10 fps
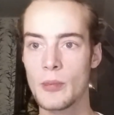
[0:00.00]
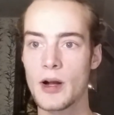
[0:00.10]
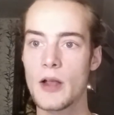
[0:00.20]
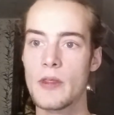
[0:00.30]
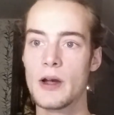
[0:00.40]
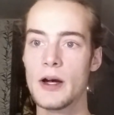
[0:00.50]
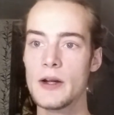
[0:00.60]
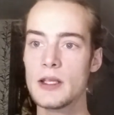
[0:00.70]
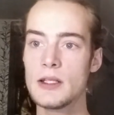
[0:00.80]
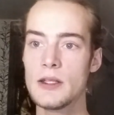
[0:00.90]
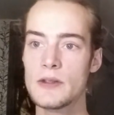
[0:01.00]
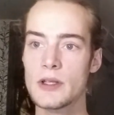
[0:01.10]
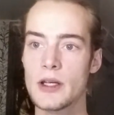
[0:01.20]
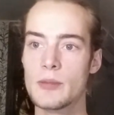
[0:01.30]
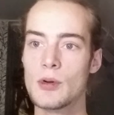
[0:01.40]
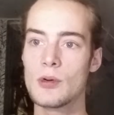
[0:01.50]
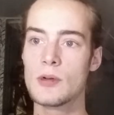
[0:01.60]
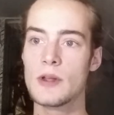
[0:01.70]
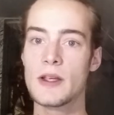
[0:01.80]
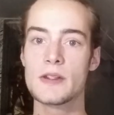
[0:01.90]
by the Arya
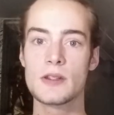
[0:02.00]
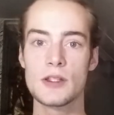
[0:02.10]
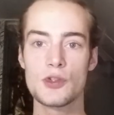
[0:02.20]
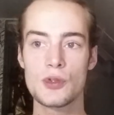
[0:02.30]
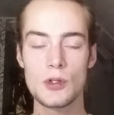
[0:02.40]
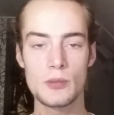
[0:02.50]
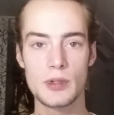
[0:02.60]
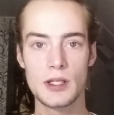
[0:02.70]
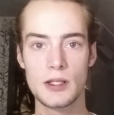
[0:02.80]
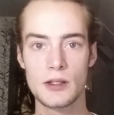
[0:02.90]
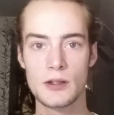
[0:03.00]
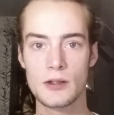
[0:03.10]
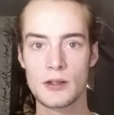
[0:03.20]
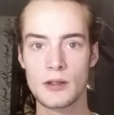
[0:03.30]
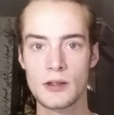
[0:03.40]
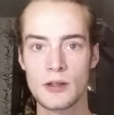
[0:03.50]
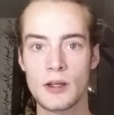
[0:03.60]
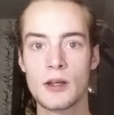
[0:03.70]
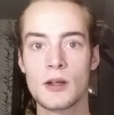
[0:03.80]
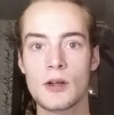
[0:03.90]
disciple as they should be
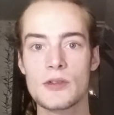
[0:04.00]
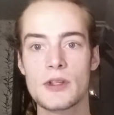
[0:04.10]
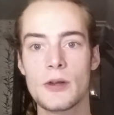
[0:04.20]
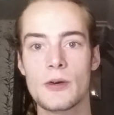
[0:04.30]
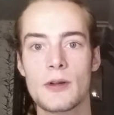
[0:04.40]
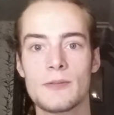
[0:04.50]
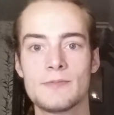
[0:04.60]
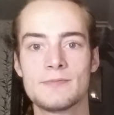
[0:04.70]
considered.